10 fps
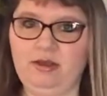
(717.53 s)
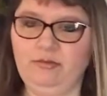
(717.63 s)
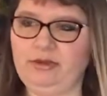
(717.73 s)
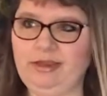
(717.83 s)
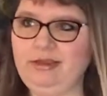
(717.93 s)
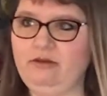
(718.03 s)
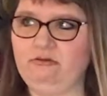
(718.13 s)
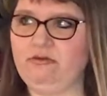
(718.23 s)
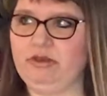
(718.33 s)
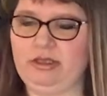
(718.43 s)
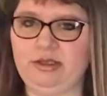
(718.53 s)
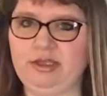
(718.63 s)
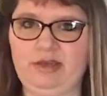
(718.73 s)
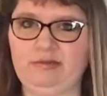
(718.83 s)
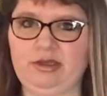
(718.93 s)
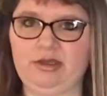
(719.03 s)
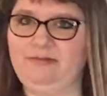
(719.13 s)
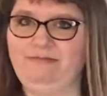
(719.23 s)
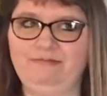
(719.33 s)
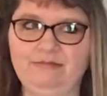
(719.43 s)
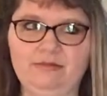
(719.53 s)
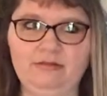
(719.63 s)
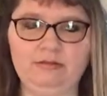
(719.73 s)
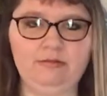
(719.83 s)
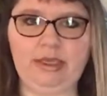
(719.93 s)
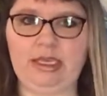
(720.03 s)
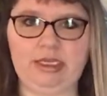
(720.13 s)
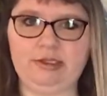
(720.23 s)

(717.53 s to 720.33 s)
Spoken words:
but that never really seemed to make any